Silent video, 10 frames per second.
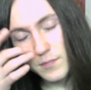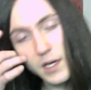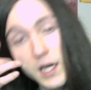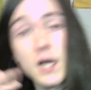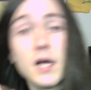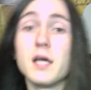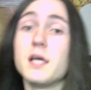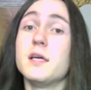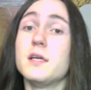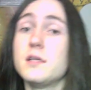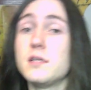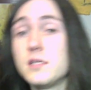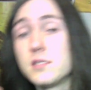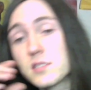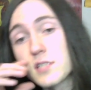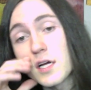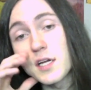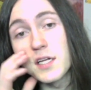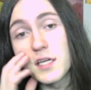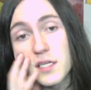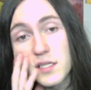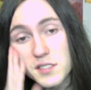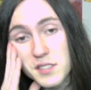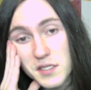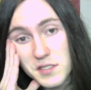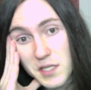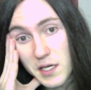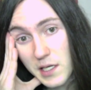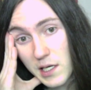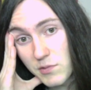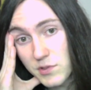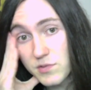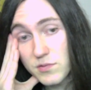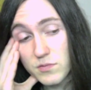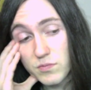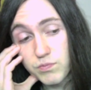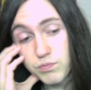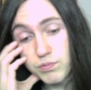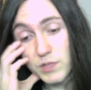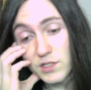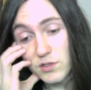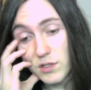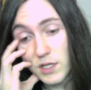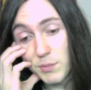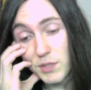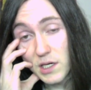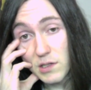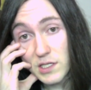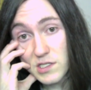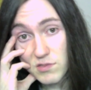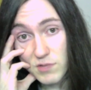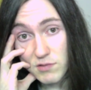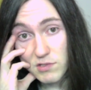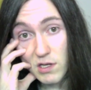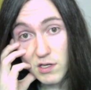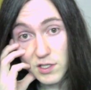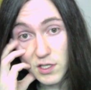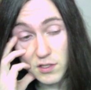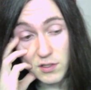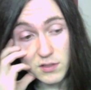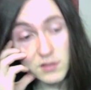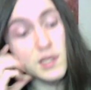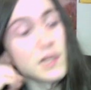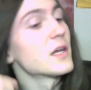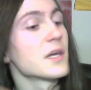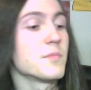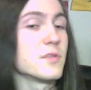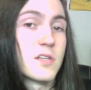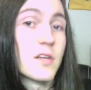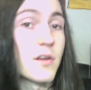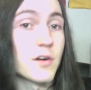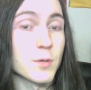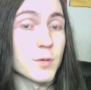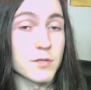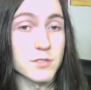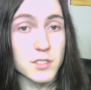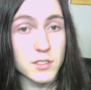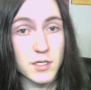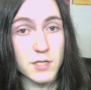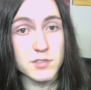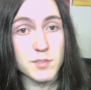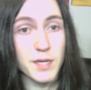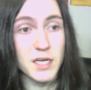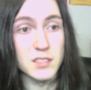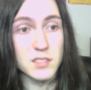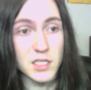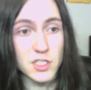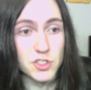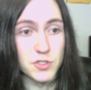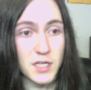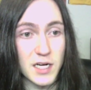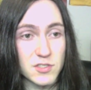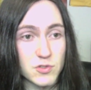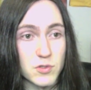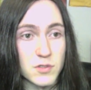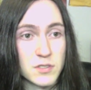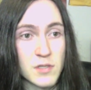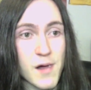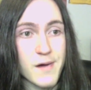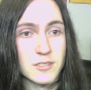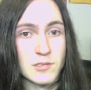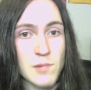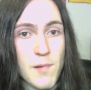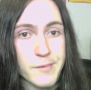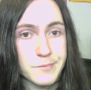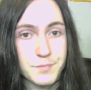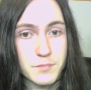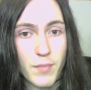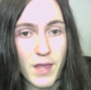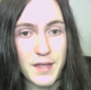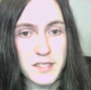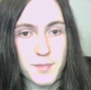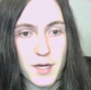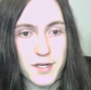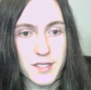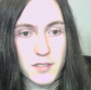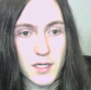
I studied it in the sense that I took like piano lessons when I was younger, and like music theory when I was younger, and I was in band in like junior high school. And that's about it.